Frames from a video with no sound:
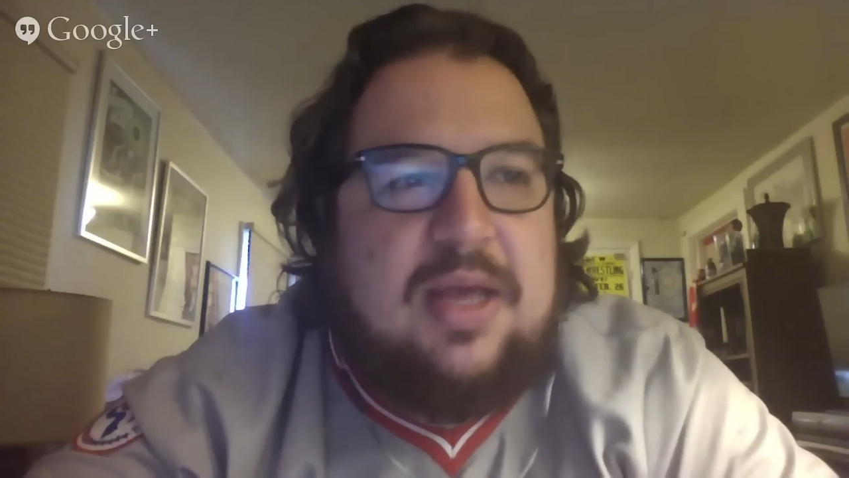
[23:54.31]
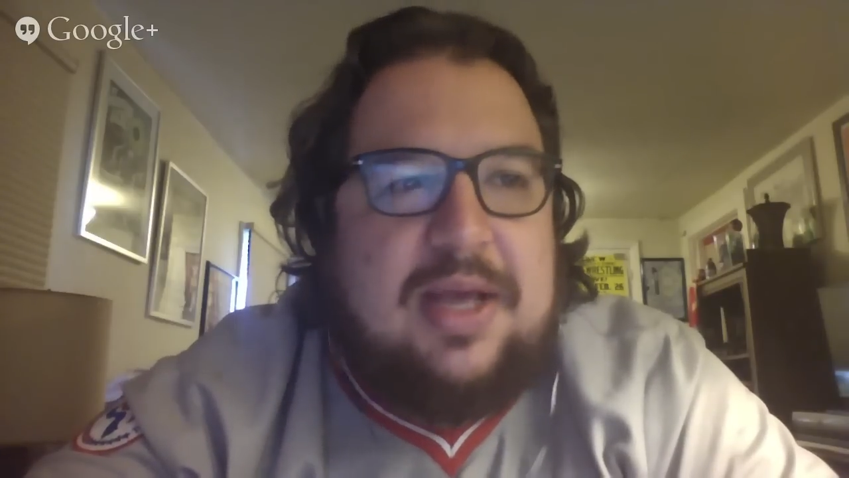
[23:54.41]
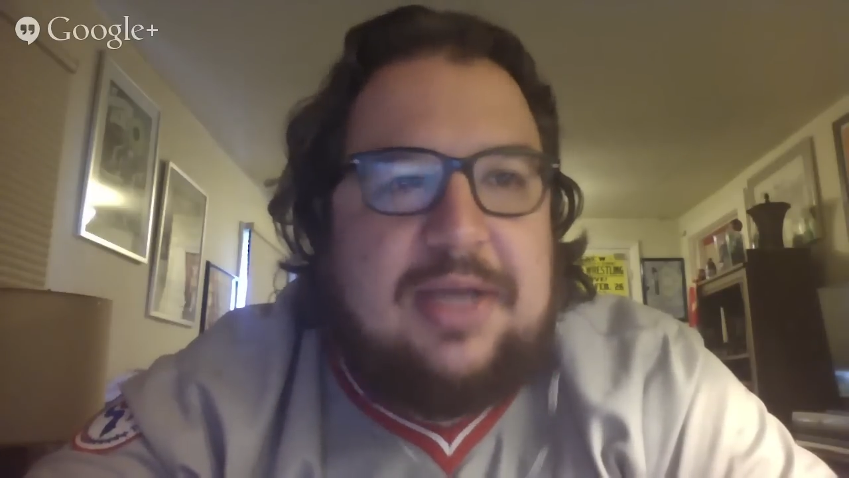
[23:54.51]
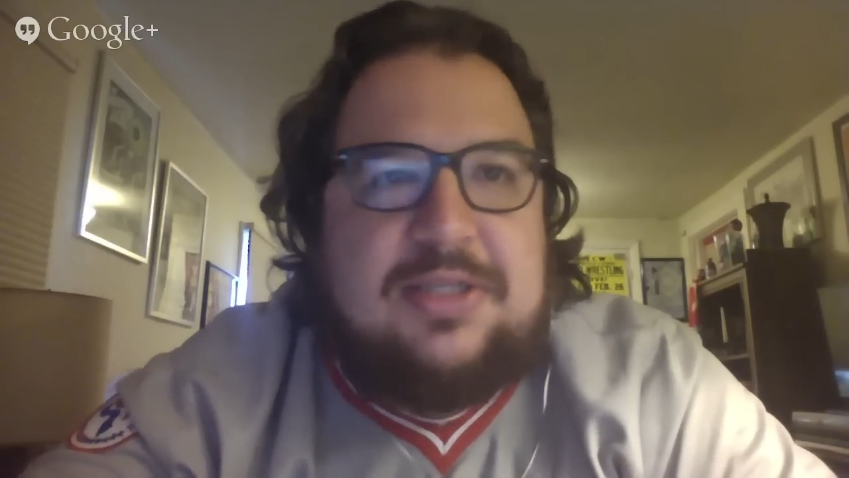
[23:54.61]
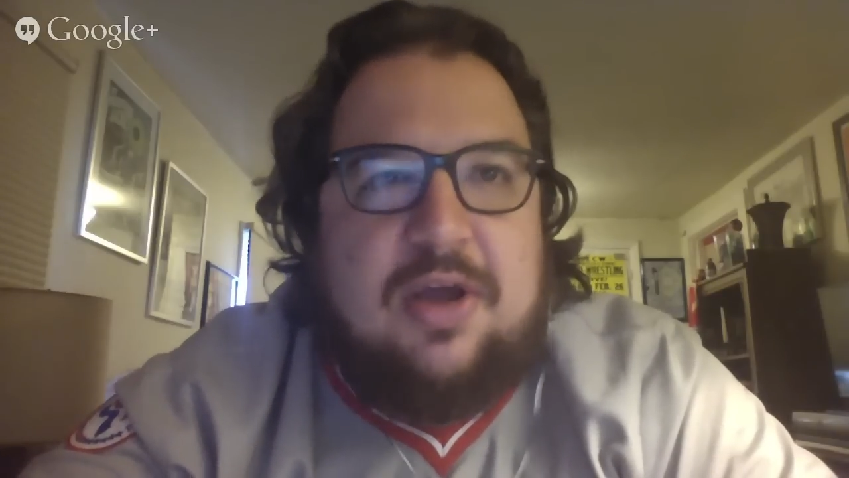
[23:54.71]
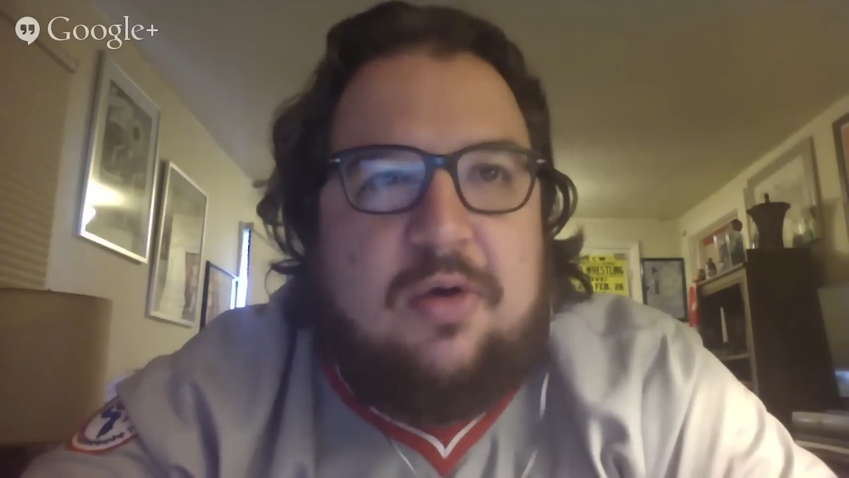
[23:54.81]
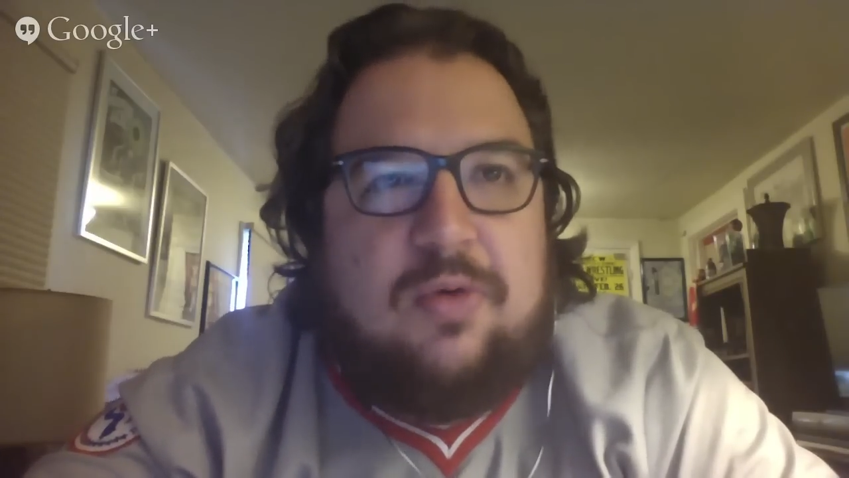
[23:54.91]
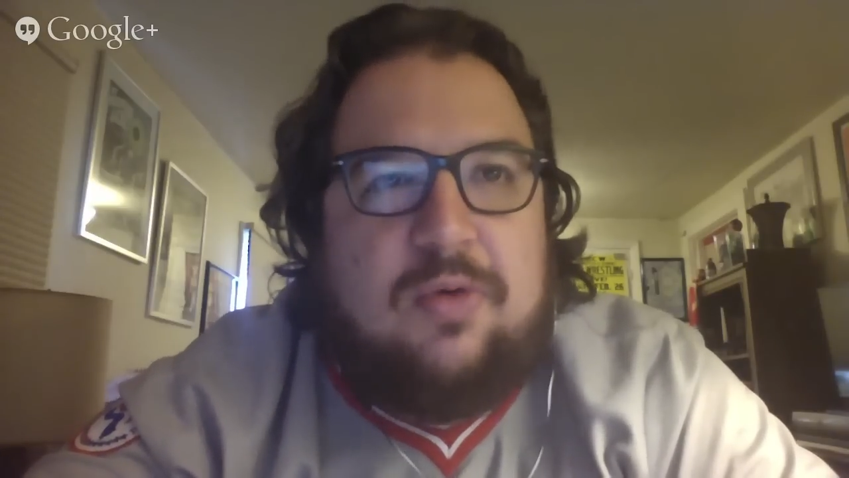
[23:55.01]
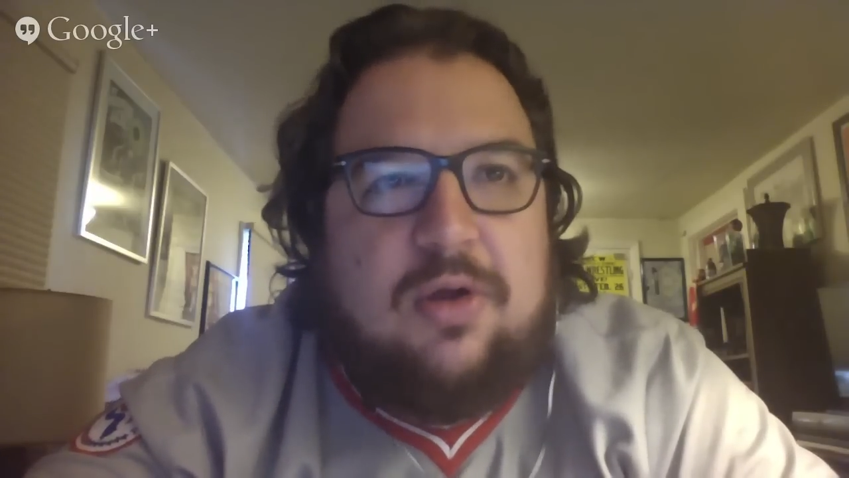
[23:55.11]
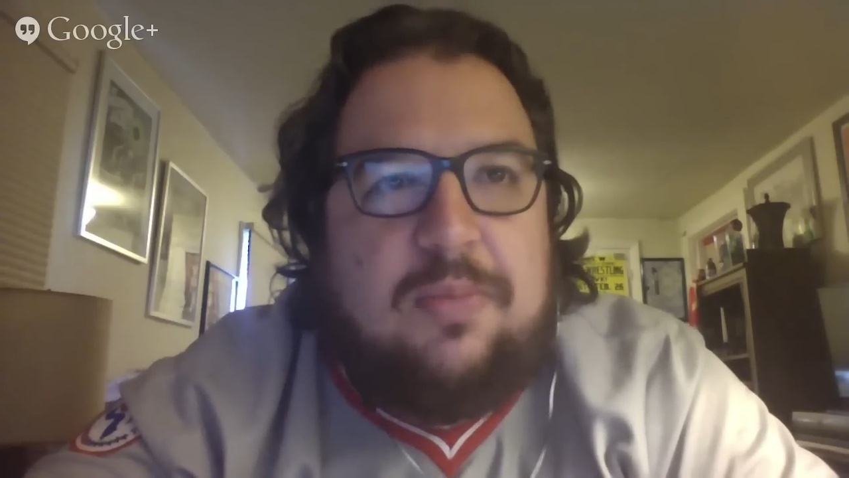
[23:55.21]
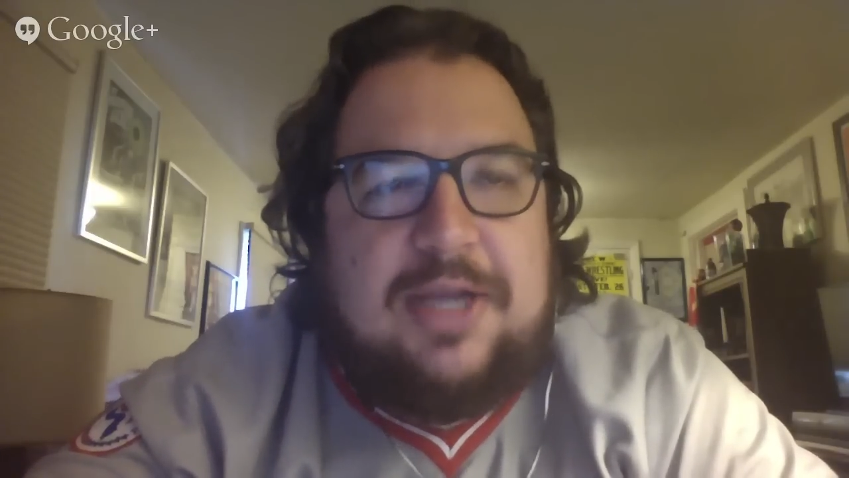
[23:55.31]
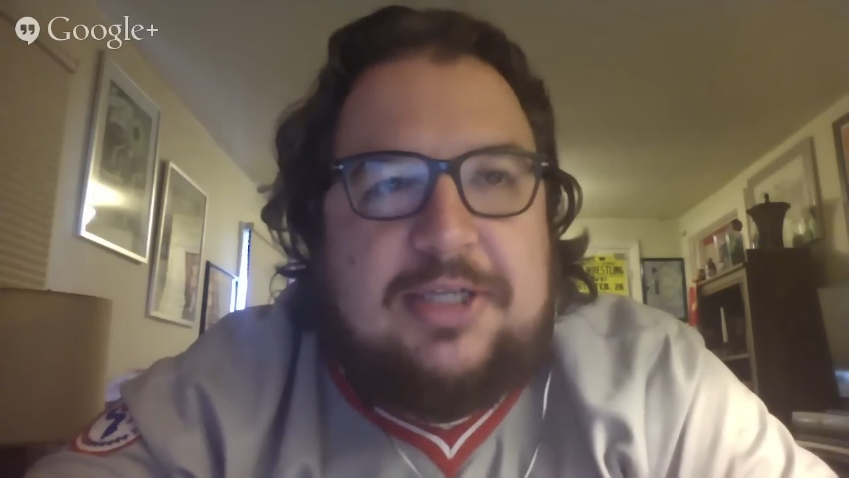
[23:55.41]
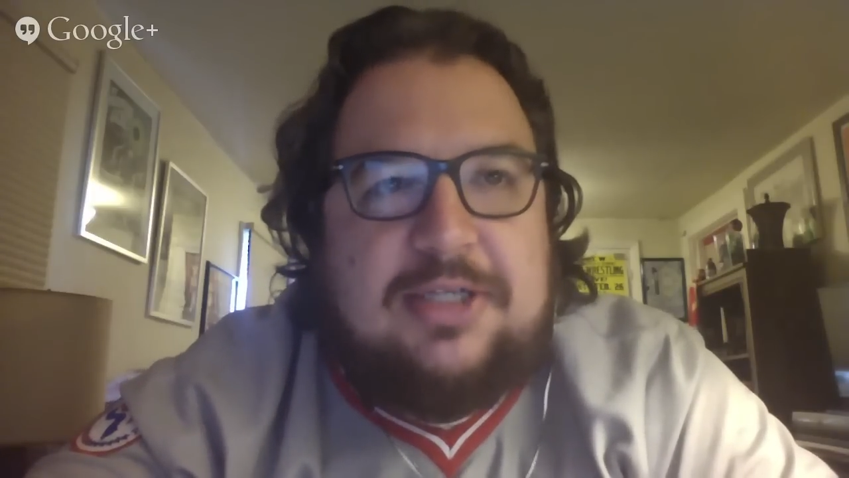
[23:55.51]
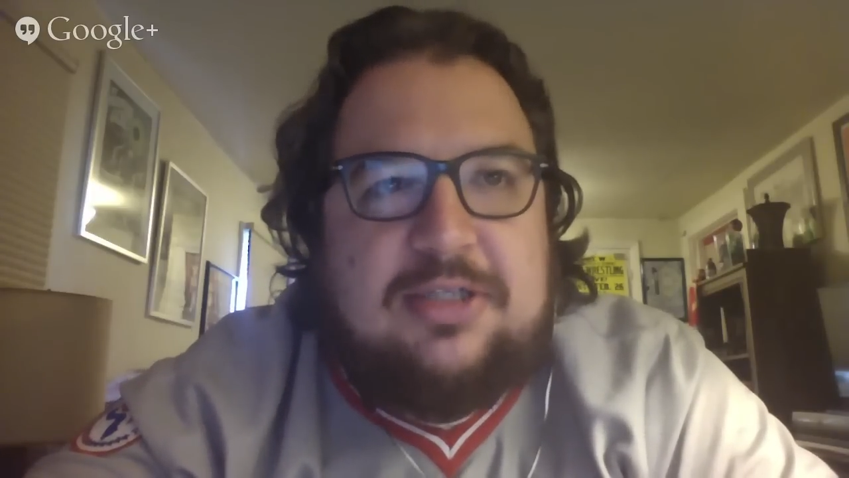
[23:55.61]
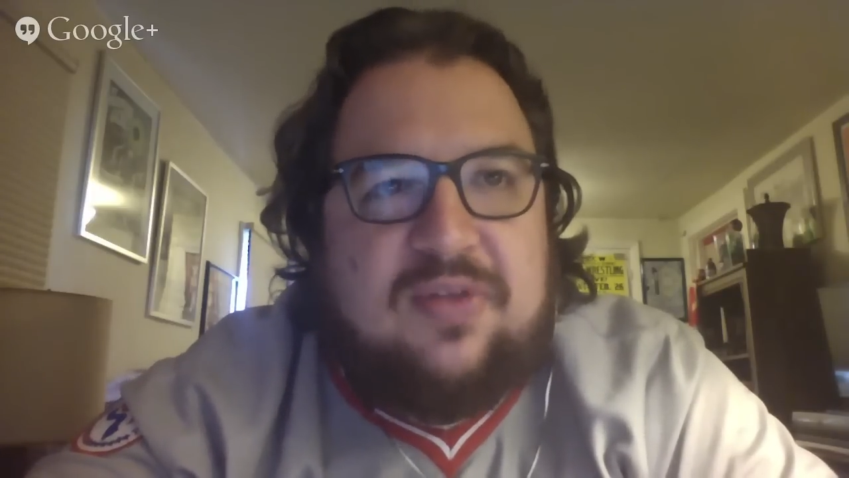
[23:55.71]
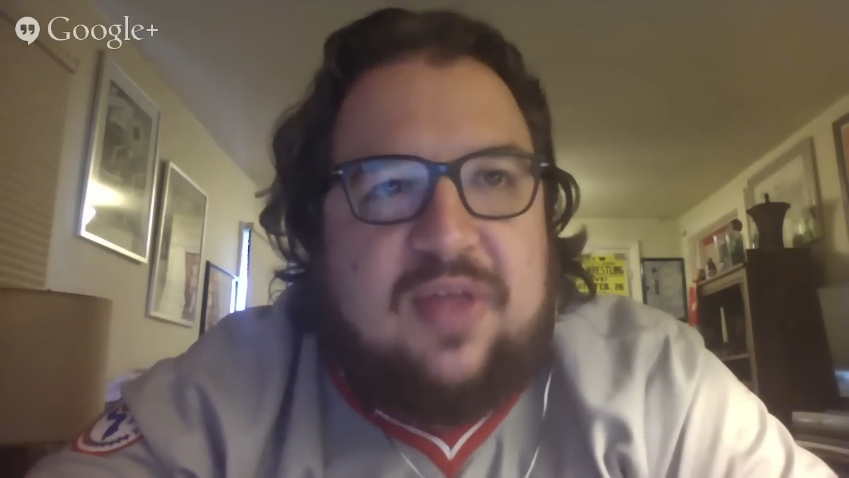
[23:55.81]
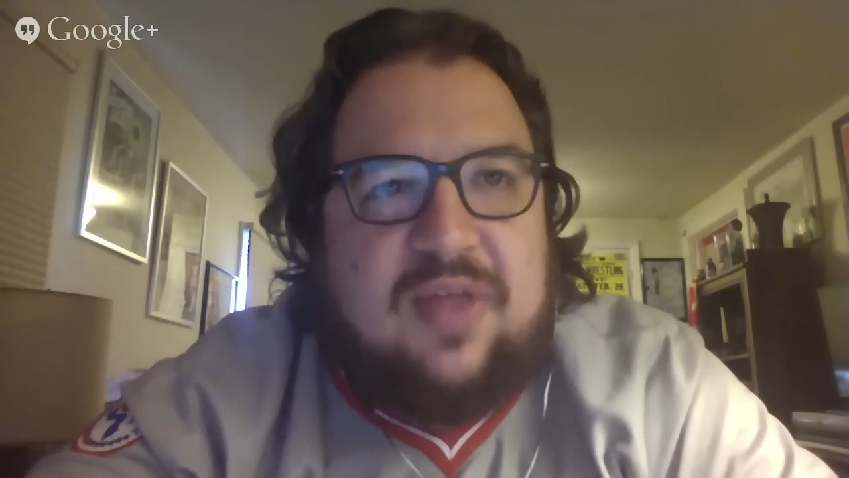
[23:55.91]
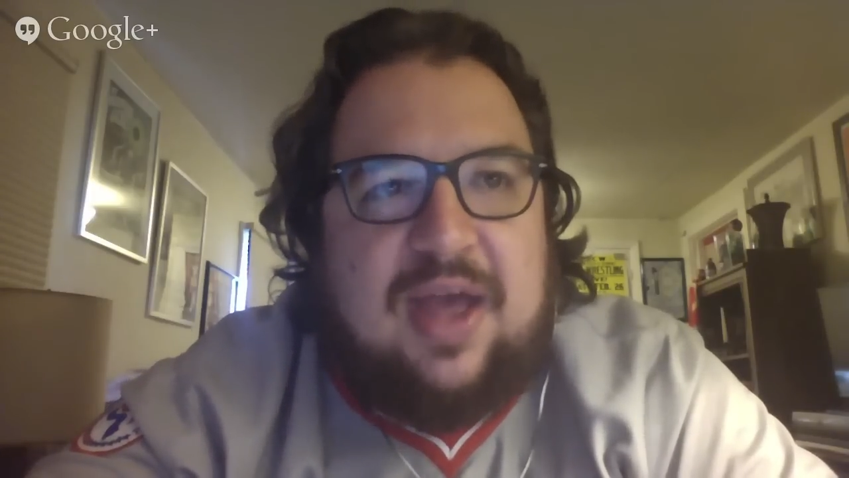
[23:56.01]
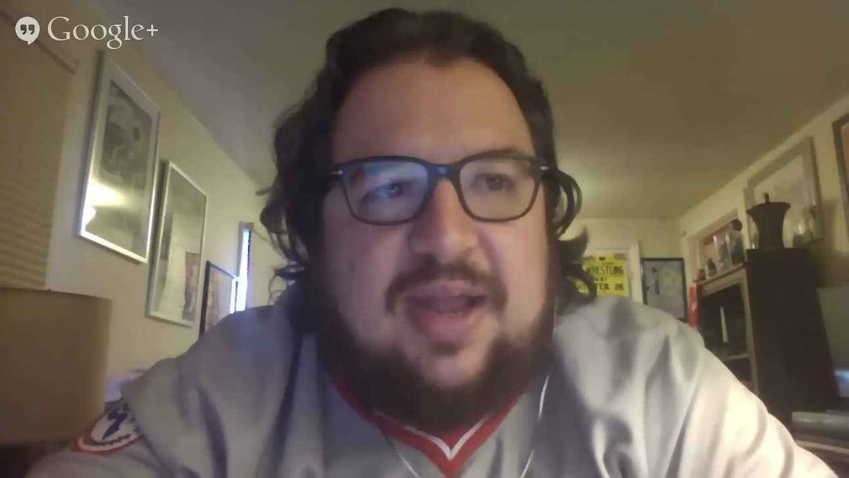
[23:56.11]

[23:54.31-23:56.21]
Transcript: has no real patience for that,